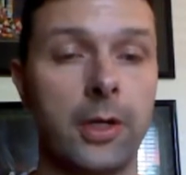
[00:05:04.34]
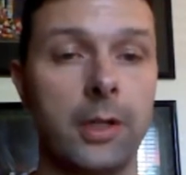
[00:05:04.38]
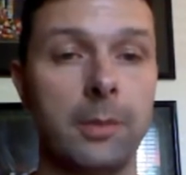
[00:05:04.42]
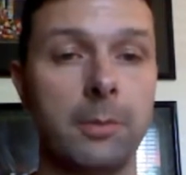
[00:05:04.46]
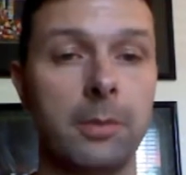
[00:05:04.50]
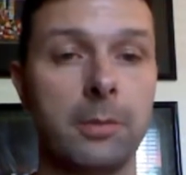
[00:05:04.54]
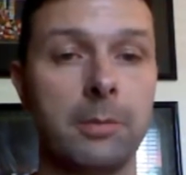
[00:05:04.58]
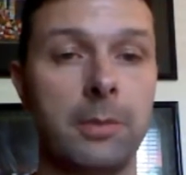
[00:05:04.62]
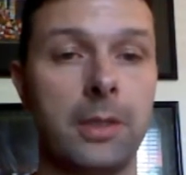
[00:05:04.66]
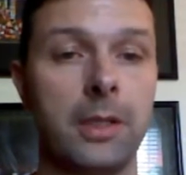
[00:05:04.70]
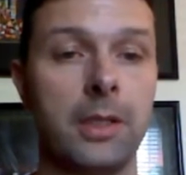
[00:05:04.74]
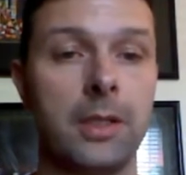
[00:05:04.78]

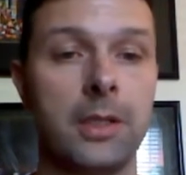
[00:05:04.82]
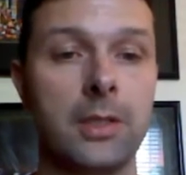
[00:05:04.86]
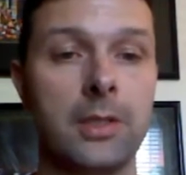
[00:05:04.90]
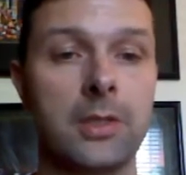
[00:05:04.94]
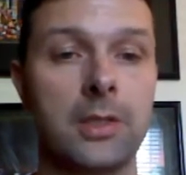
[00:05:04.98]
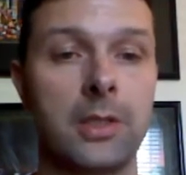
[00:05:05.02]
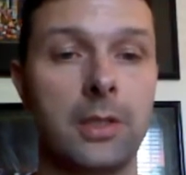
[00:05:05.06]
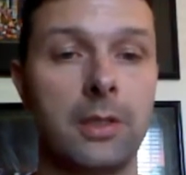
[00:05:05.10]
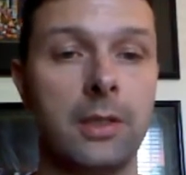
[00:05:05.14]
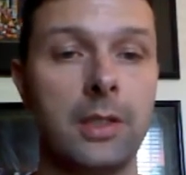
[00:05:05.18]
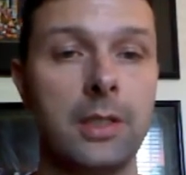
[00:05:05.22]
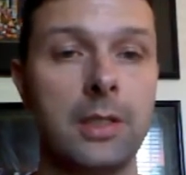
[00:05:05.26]
implement in this
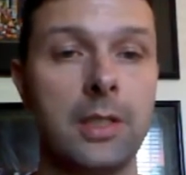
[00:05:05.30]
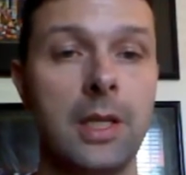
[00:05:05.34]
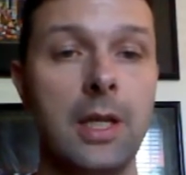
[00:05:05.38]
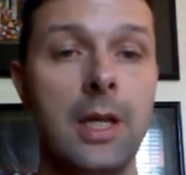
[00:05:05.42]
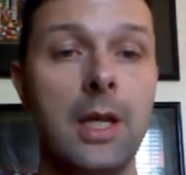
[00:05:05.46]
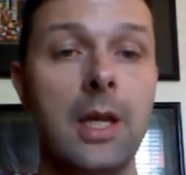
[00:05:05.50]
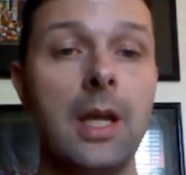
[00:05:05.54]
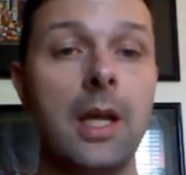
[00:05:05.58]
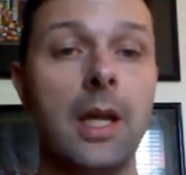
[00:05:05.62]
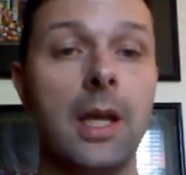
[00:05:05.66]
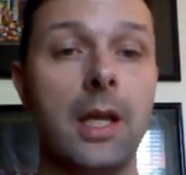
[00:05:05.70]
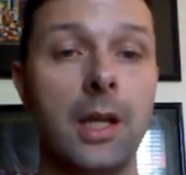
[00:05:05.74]
series,
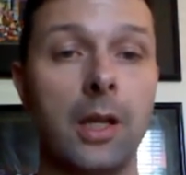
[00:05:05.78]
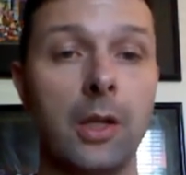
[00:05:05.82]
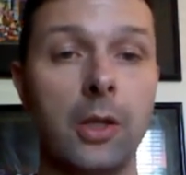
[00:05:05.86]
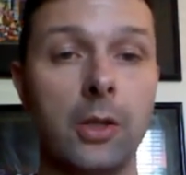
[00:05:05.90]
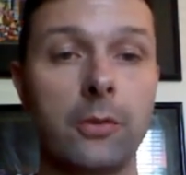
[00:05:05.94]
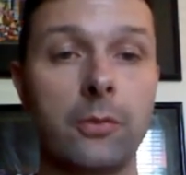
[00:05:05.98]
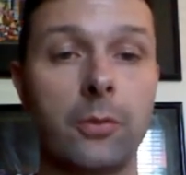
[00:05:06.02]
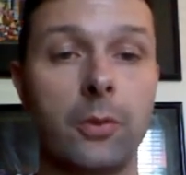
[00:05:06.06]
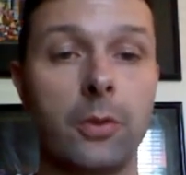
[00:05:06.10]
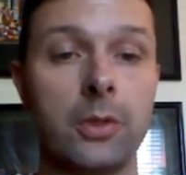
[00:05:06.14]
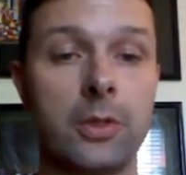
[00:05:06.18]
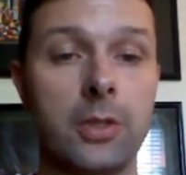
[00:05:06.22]
and I
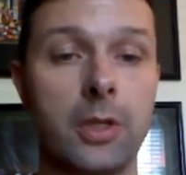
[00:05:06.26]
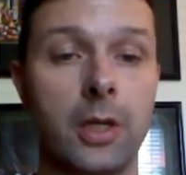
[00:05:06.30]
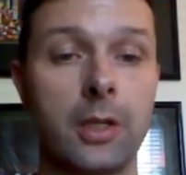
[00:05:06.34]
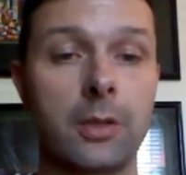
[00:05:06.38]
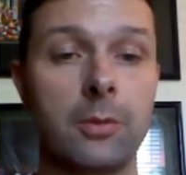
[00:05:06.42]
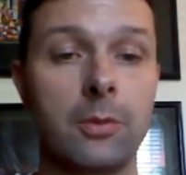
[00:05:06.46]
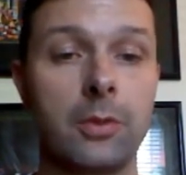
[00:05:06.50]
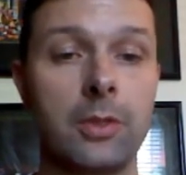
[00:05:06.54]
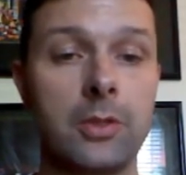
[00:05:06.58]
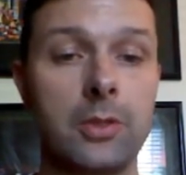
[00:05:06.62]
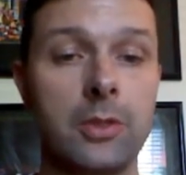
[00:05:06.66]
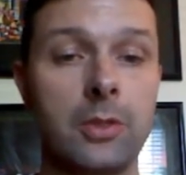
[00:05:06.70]
look forward to
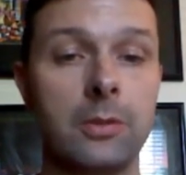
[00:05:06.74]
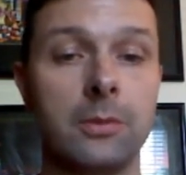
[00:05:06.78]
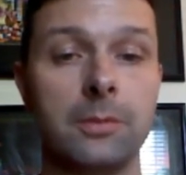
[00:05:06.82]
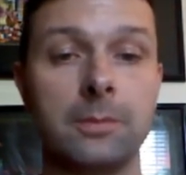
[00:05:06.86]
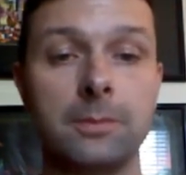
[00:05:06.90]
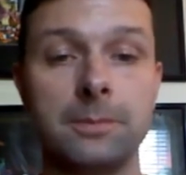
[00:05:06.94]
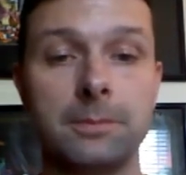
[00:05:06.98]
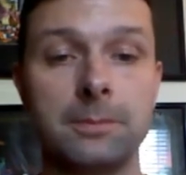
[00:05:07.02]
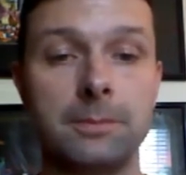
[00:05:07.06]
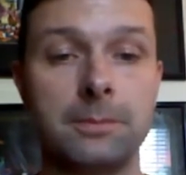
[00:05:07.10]
talking with you soon.